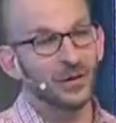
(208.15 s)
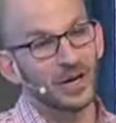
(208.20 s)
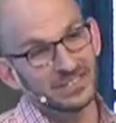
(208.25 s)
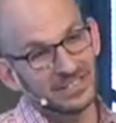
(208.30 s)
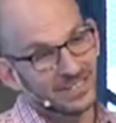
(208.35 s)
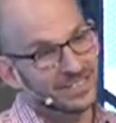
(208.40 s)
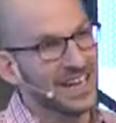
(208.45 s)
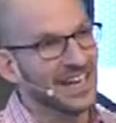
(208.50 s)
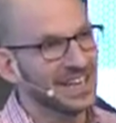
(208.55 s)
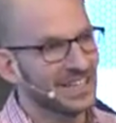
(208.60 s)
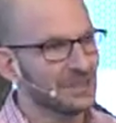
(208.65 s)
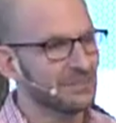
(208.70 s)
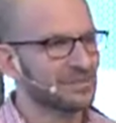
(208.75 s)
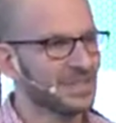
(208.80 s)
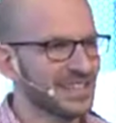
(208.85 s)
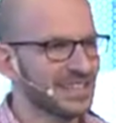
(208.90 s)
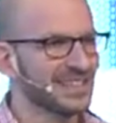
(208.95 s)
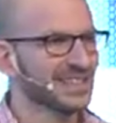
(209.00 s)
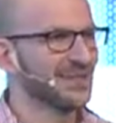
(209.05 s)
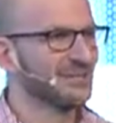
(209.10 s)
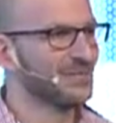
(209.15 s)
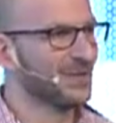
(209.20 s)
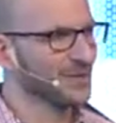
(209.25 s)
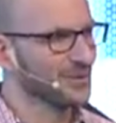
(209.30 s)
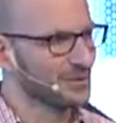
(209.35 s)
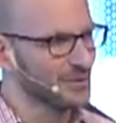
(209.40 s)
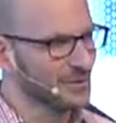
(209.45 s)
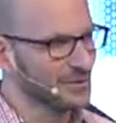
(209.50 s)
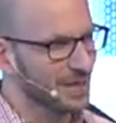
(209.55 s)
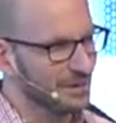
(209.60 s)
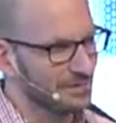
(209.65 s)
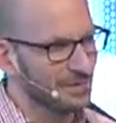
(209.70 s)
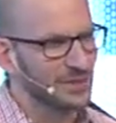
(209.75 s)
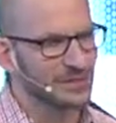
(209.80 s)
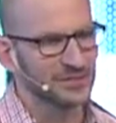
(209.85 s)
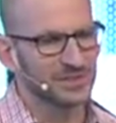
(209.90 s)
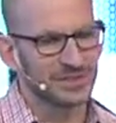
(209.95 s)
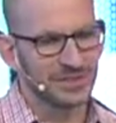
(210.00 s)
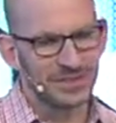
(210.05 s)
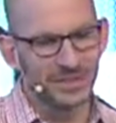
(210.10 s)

I ended up taking the photo, just not posting